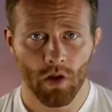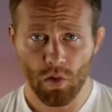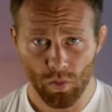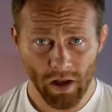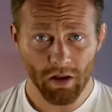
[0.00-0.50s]

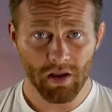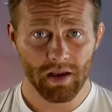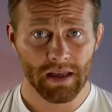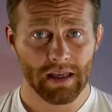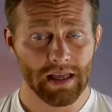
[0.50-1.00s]
Well,
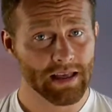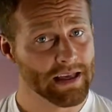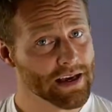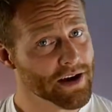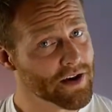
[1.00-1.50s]

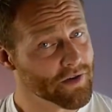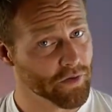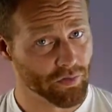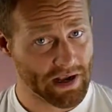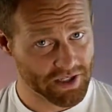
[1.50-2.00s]
for
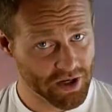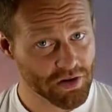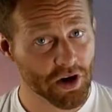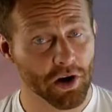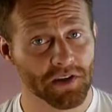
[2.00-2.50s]
the rest of you
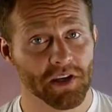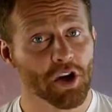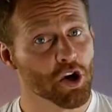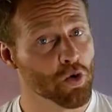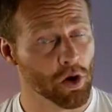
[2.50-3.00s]
nerds
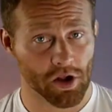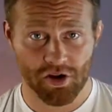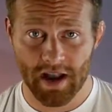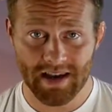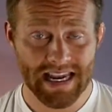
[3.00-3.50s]
who aren't on
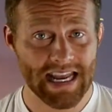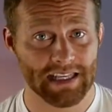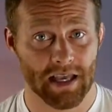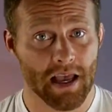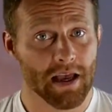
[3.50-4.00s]
your
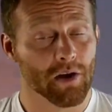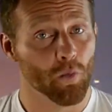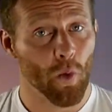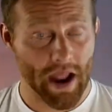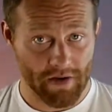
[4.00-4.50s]
knees
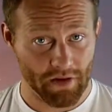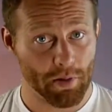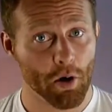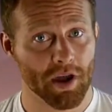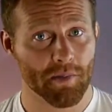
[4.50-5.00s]
waiting for
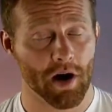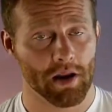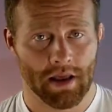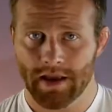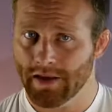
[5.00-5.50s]

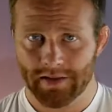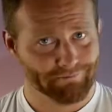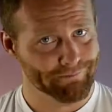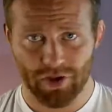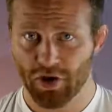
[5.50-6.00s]
Pokemon,
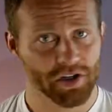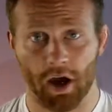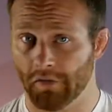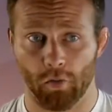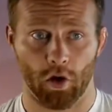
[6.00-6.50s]
you're
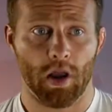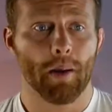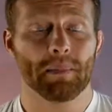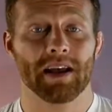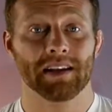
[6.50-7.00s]
done for,
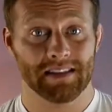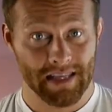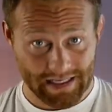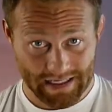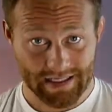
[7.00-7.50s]
because
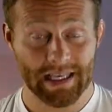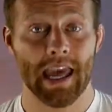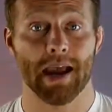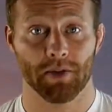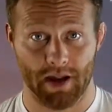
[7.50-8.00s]
this is the
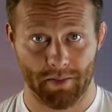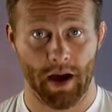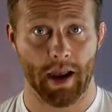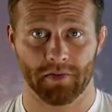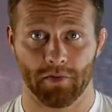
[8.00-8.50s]
game that I'm
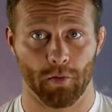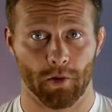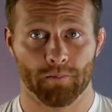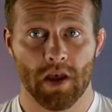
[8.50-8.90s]
hyped for.